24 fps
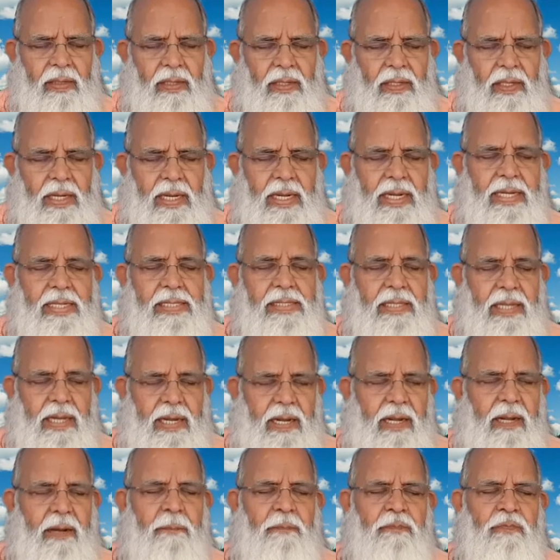It is
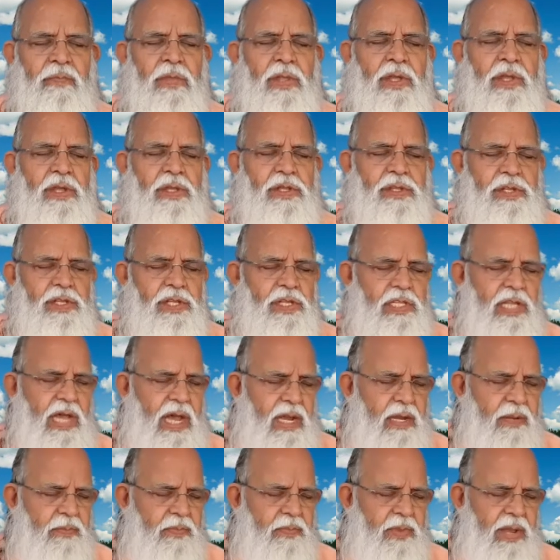said,
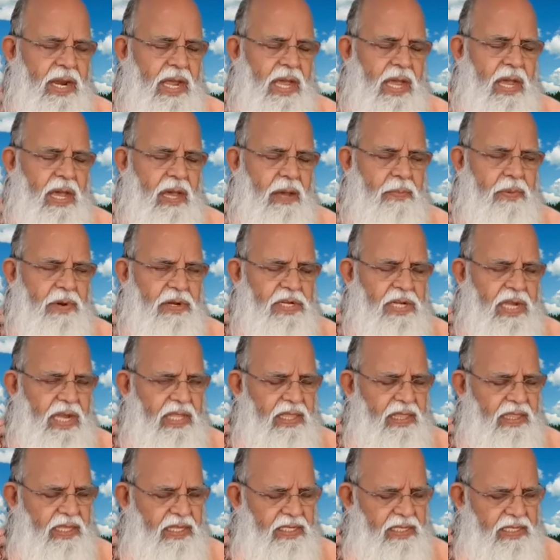jitatmanaha
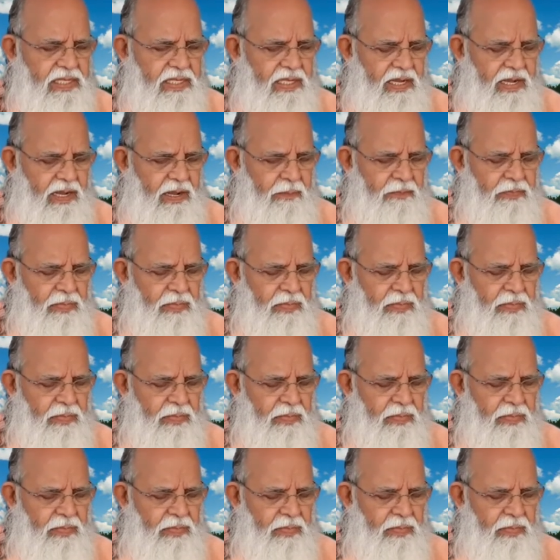prashantasya.